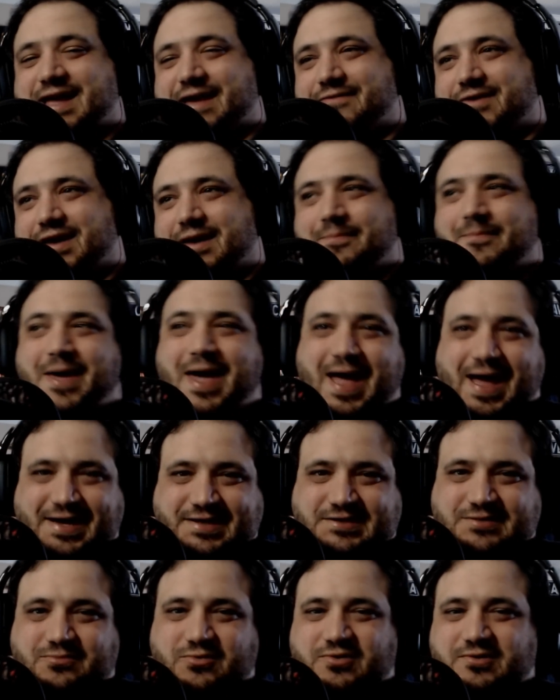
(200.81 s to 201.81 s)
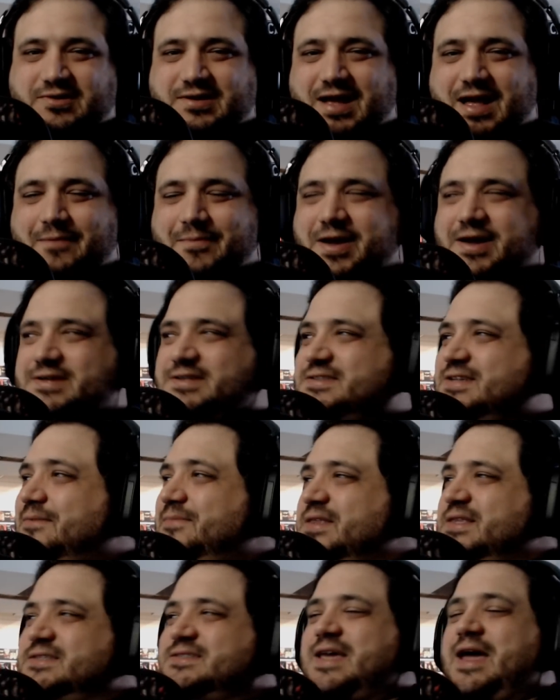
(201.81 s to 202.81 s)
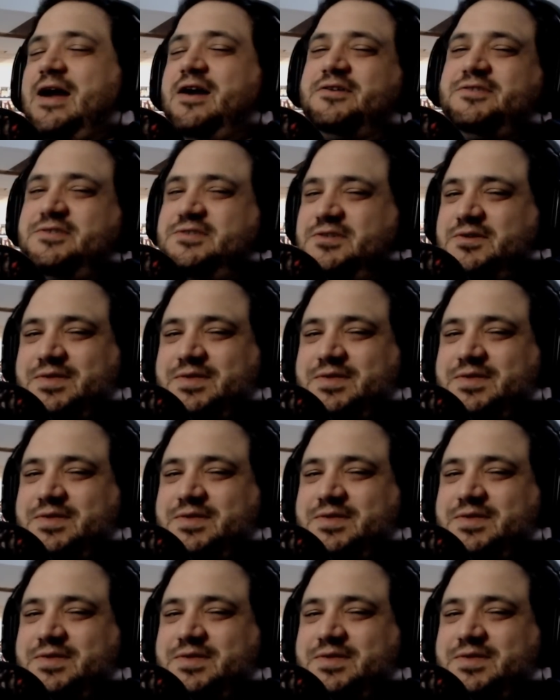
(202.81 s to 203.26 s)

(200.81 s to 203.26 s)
having a past Mortal Kombat, because some of these characters